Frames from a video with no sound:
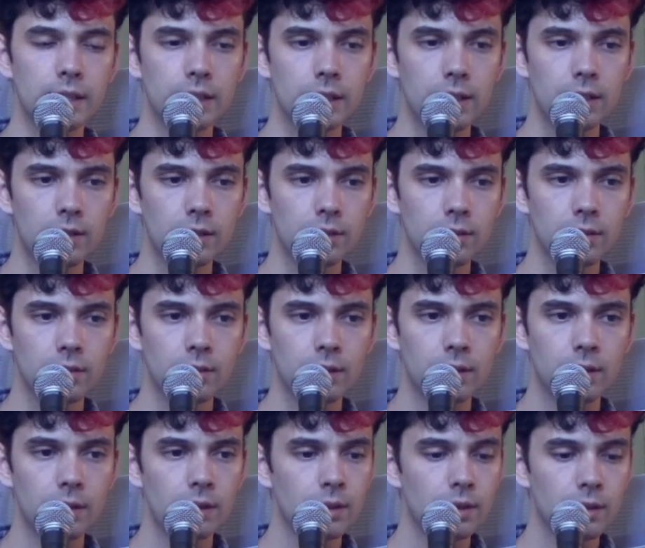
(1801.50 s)
in
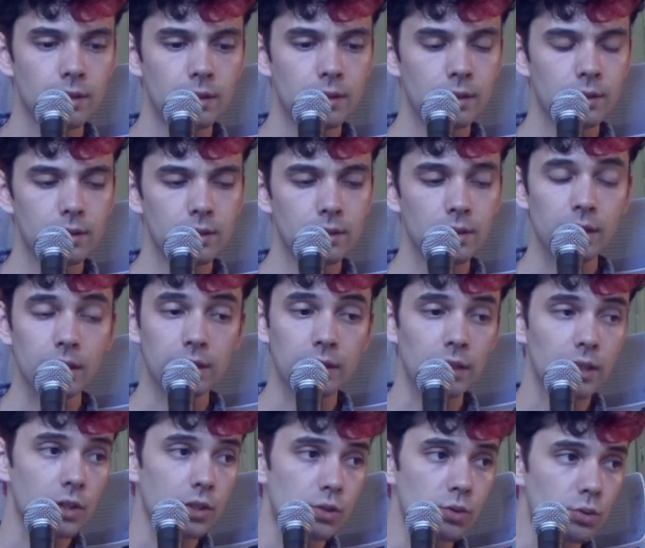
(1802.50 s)
like
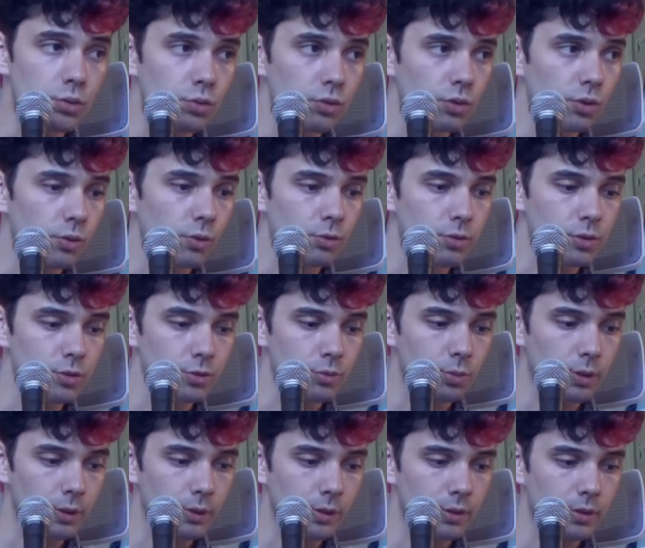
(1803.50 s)
the news or just
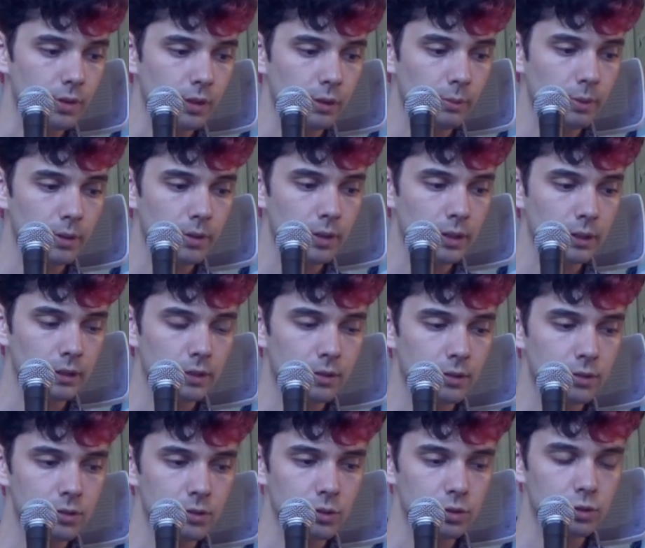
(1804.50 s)
what I want to talk about, like
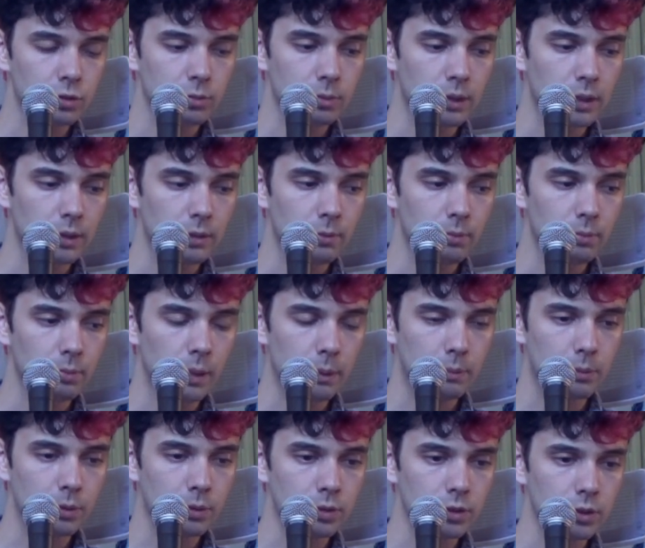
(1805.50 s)
social media, pop
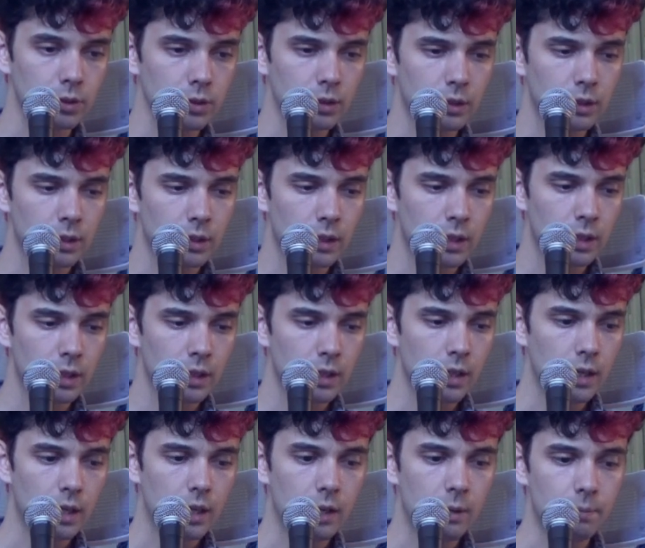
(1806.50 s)
culture.
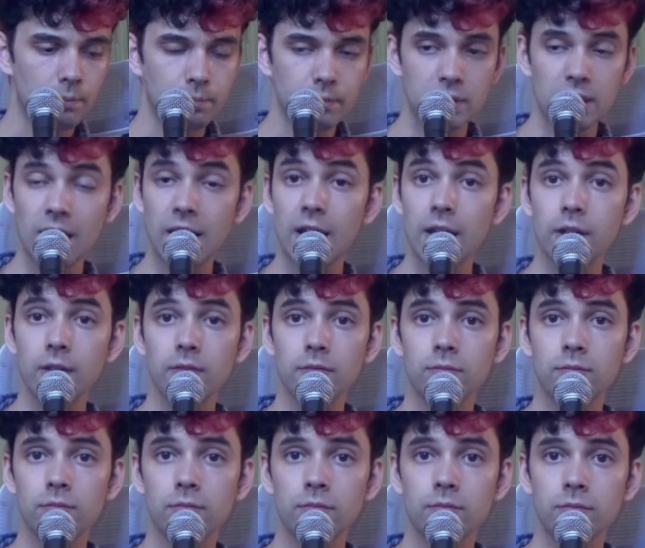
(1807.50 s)
Today,
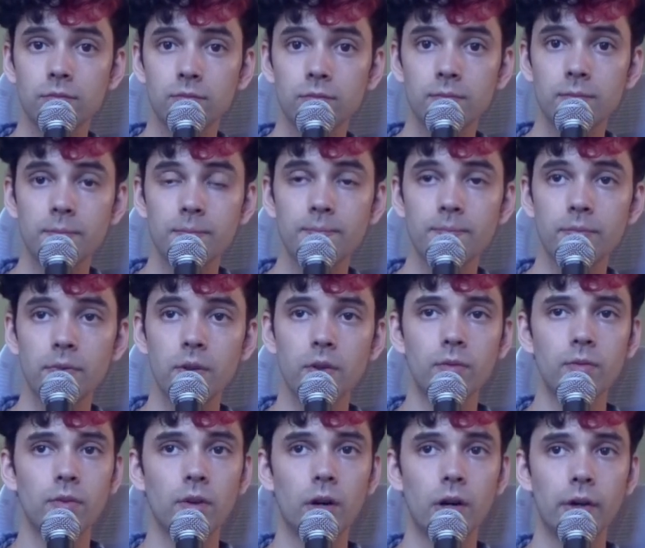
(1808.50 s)

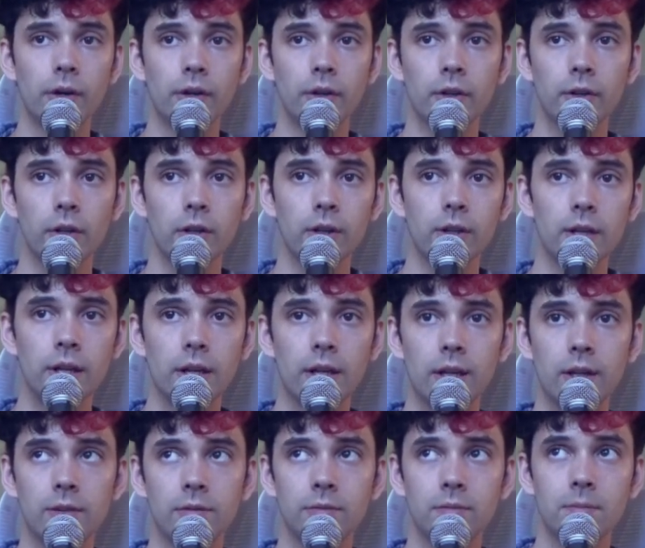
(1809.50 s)
Ariana
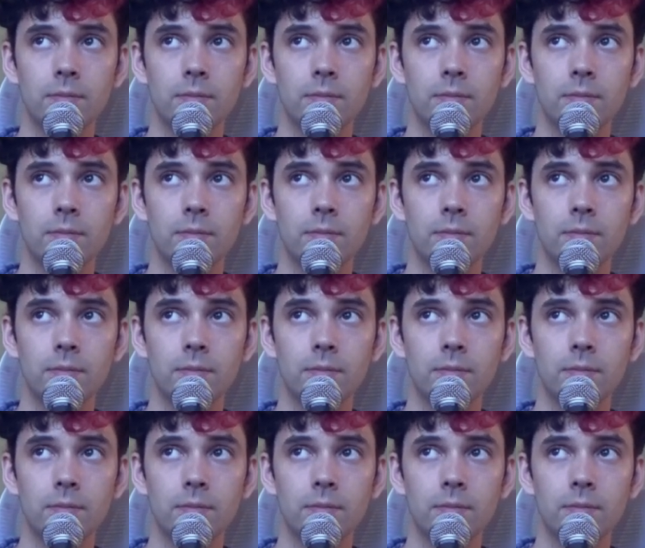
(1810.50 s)
Grande